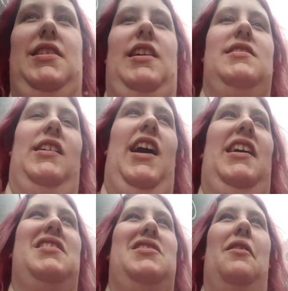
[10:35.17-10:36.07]
Plus
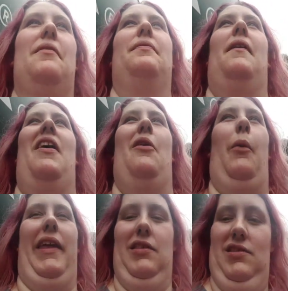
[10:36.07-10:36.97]
it's a case of
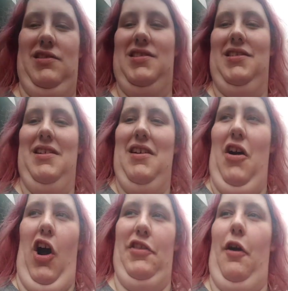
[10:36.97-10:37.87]
the winds.
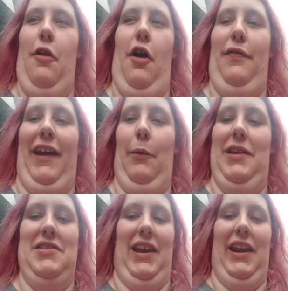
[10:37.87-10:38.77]
I don't know if
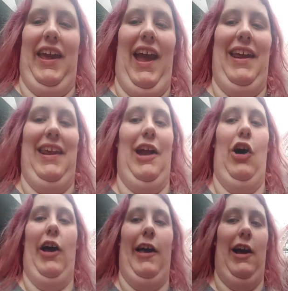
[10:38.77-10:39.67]
the winds are going to get
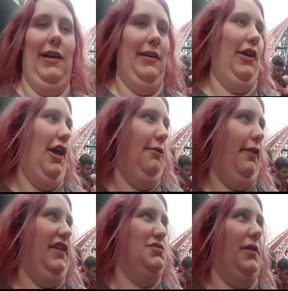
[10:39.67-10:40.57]
any higher, and
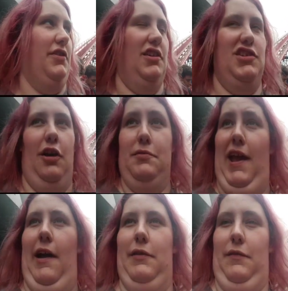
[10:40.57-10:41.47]
I know that this one does
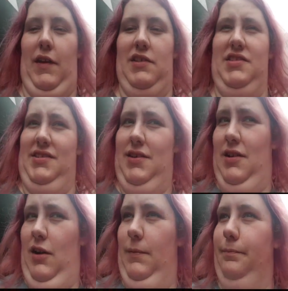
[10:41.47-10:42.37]
go down if
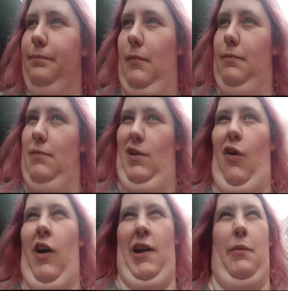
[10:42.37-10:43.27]
it's
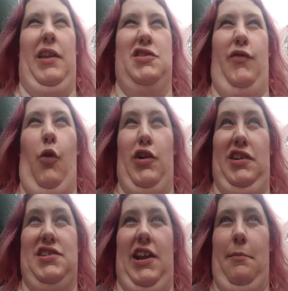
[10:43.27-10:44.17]
high winds.
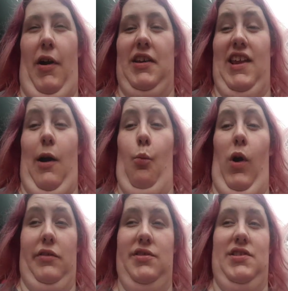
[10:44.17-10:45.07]
I've already seen it break
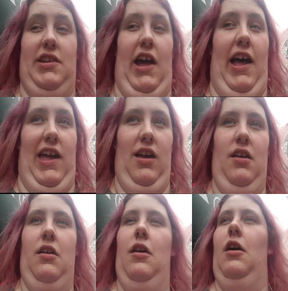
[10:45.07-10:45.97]
down once
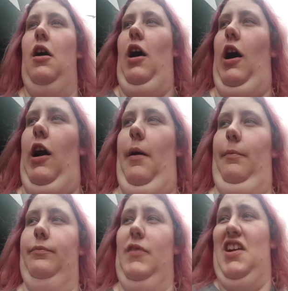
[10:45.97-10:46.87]
today,
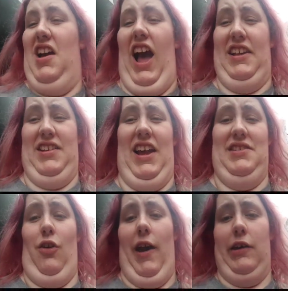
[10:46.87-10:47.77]

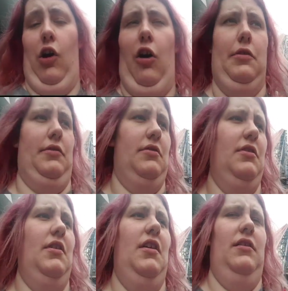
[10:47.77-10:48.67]
as has Icon,